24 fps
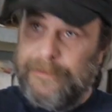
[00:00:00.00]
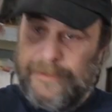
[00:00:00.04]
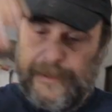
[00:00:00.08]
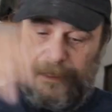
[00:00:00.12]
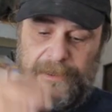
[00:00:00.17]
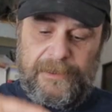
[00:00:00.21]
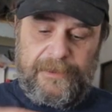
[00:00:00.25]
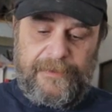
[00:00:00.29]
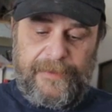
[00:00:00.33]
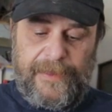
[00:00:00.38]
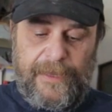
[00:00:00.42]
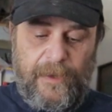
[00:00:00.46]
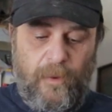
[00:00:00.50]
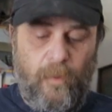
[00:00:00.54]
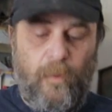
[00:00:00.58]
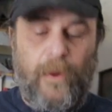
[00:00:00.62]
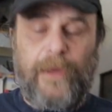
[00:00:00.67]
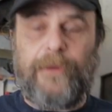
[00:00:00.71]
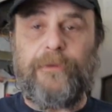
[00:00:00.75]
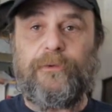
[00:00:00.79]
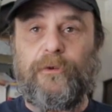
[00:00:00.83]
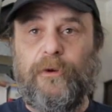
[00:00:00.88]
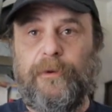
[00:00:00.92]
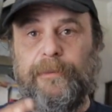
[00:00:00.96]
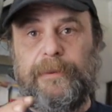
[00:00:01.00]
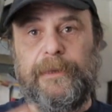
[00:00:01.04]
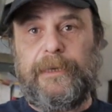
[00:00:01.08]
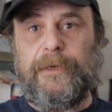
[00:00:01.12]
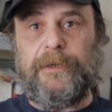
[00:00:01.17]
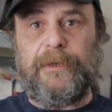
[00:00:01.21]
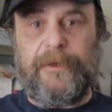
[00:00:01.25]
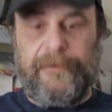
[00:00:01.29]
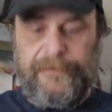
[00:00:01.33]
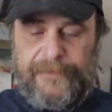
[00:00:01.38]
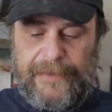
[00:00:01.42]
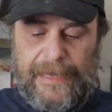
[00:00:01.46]
this thing went through a
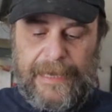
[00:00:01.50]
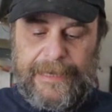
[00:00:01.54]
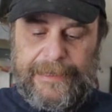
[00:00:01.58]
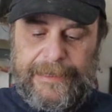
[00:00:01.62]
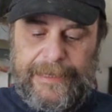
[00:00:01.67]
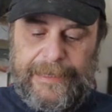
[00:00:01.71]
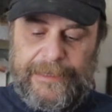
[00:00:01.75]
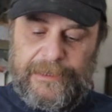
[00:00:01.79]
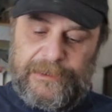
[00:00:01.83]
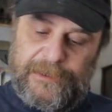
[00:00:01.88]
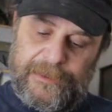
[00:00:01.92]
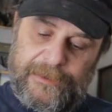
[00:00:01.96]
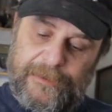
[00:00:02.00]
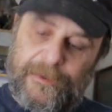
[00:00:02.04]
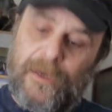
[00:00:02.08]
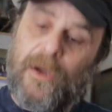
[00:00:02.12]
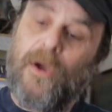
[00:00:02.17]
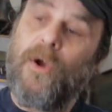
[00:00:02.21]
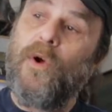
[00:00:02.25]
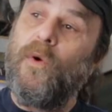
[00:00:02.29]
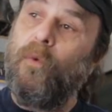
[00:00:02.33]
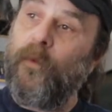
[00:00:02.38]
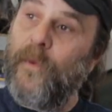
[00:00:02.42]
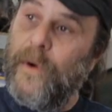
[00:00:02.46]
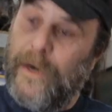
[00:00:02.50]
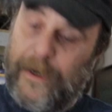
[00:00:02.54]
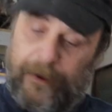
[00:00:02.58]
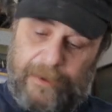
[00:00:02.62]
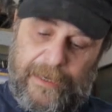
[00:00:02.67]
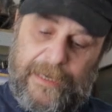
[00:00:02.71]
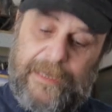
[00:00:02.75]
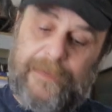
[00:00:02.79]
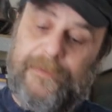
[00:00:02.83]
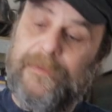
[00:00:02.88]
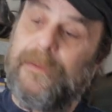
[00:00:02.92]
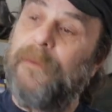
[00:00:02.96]
period of detonation
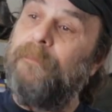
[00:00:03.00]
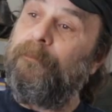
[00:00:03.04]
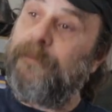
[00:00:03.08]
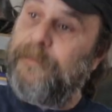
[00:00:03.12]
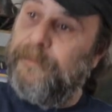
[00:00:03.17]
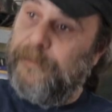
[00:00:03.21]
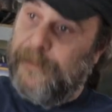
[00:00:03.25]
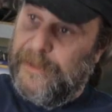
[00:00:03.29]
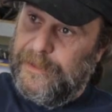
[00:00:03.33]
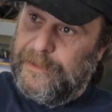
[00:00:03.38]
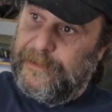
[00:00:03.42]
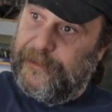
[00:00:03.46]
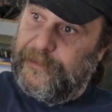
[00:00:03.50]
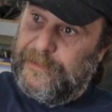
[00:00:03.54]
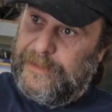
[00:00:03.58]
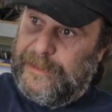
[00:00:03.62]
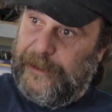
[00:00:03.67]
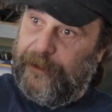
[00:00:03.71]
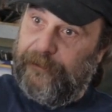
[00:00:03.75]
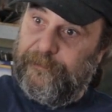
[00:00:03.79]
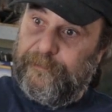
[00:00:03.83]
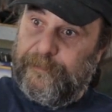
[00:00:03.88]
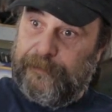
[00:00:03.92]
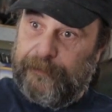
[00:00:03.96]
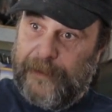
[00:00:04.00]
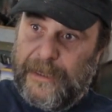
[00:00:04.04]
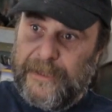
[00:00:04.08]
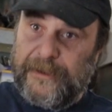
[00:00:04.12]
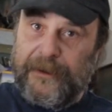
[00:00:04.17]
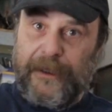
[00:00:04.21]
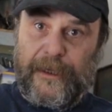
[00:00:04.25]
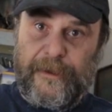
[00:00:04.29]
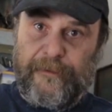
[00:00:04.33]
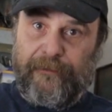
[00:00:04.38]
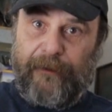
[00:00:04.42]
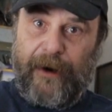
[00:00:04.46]
where the, the, the
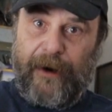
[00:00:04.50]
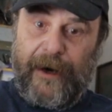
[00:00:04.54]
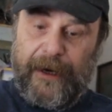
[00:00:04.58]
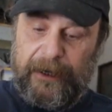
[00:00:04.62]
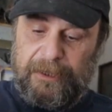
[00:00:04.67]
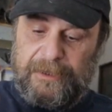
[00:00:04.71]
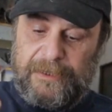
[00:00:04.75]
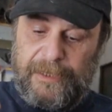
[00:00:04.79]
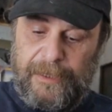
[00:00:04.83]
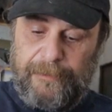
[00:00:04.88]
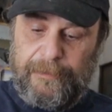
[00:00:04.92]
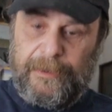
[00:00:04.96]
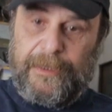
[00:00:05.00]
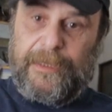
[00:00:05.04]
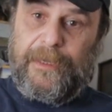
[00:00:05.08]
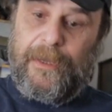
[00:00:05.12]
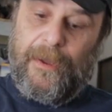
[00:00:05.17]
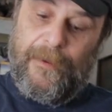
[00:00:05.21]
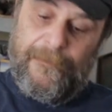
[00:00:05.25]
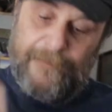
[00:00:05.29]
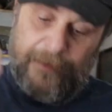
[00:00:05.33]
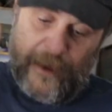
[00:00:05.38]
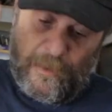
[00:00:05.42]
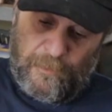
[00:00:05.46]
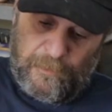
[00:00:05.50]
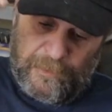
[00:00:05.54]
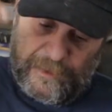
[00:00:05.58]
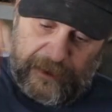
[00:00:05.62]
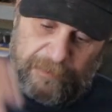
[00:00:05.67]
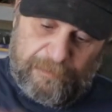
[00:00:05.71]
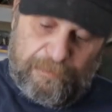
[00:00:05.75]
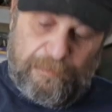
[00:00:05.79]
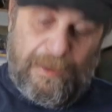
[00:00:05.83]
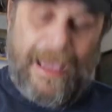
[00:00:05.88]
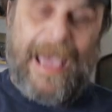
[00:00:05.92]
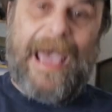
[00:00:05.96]
piston and rod assembly
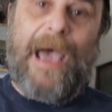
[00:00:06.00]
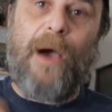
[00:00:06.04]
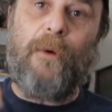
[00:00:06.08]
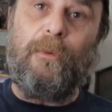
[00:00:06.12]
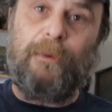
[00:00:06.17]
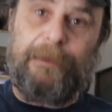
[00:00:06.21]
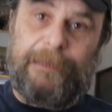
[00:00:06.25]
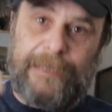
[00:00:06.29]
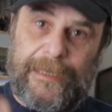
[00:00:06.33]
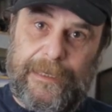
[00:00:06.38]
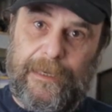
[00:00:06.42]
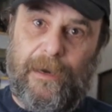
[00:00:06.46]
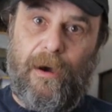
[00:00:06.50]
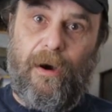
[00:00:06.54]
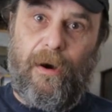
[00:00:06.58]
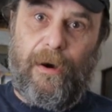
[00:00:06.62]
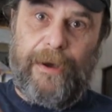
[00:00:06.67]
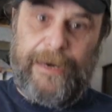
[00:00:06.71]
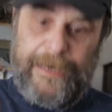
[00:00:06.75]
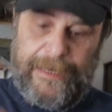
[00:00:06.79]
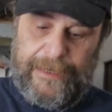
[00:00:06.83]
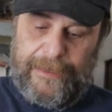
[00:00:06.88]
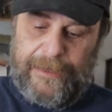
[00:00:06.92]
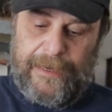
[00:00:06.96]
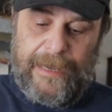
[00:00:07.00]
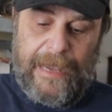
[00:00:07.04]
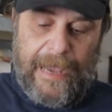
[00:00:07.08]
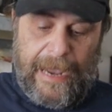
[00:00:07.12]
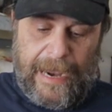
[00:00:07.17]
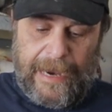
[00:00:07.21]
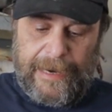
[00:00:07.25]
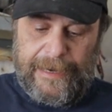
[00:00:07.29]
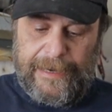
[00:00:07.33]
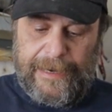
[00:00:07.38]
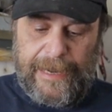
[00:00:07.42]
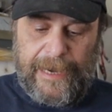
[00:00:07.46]
was pounding on it
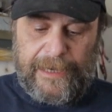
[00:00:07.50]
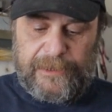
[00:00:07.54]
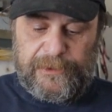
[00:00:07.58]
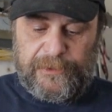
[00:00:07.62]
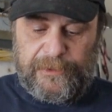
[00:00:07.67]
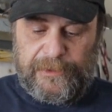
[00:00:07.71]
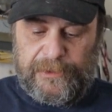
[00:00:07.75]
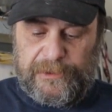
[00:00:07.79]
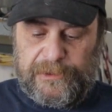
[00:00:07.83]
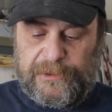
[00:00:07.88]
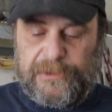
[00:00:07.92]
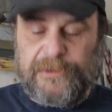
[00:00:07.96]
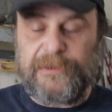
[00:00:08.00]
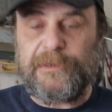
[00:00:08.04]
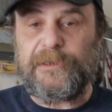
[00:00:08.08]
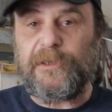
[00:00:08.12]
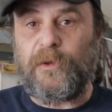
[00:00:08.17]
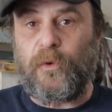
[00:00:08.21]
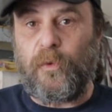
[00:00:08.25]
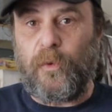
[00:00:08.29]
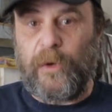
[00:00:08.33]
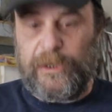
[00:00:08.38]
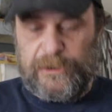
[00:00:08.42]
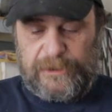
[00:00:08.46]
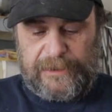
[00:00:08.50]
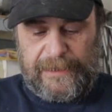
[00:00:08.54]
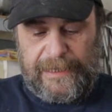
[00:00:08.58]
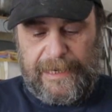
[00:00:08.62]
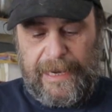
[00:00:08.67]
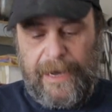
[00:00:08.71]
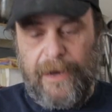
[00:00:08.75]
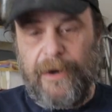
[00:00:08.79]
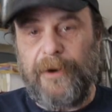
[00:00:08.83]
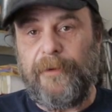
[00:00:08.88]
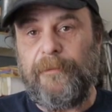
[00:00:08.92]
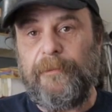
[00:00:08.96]
and it actually squished it
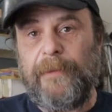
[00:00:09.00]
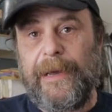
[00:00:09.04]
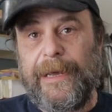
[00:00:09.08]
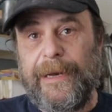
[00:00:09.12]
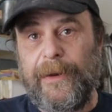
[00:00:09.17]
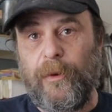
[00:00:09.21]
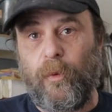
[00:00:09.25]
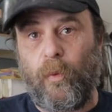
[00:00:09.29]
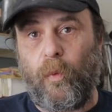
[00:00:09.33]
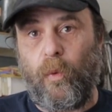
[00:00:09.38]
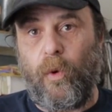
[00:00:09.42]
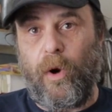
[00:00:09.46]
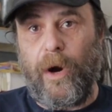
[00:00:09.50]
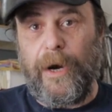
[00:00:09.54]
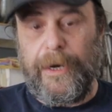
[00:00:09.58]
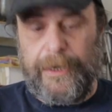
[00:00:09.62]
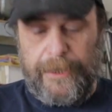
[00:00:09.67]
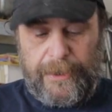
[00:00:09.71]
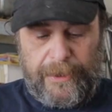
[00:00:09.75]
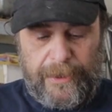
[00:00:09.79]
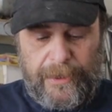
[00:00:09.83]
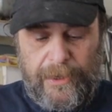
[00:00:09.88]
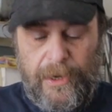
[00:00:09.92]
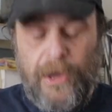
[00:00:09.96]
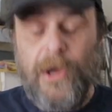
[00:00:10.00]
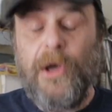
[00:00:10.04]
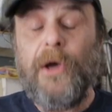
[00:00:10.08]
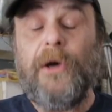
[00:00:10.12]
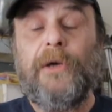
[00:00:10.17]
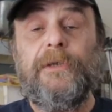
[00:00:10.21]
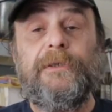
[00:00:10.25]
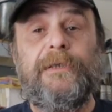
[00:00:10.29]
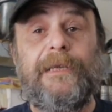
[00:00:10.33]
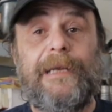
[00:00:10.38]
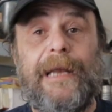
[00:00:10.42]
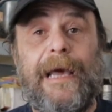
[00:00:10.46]
out and made it wider.
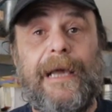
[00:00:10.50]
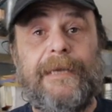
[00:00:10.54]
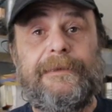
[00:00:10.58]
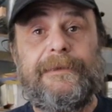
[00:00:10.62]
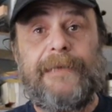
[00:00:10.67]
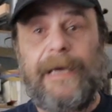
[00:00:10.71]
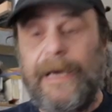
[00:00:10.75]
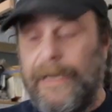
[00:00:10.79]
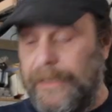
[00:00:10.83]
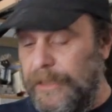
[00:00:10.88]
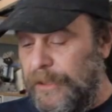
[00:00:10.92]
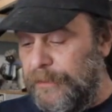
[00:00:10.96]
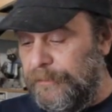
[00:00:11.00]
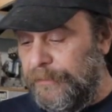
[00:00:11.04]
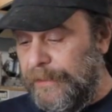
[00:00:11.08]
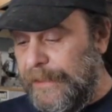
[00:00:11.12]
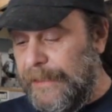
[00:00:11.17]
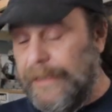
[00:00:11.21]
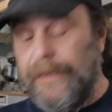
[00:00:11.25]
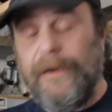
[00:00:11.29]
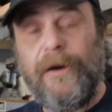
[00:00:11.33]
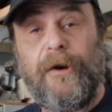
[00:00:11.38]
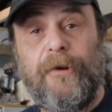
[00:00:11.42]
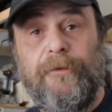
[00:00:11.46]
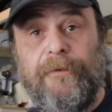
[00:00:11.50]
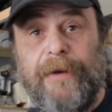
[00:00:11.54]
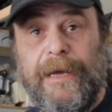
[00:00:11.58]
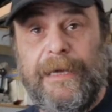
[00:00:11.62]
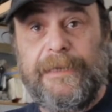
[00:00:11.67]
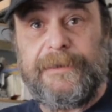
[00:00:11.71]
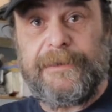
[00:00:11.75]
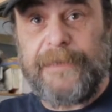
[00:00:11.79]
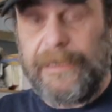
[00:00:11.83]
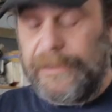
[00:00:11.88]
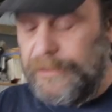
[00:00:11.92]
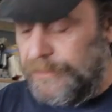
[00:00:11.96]
So that's how you read a
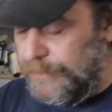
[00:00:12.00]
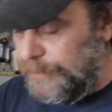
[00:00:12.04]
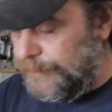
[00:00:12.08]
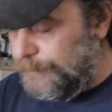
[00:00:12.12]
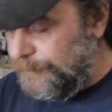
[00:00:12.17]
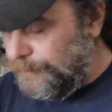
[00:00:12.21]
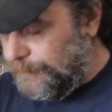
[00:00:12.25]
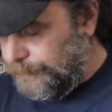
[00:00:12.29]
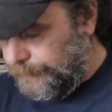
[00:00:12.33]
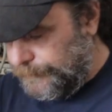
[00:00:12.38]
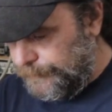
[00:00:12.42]
race engine.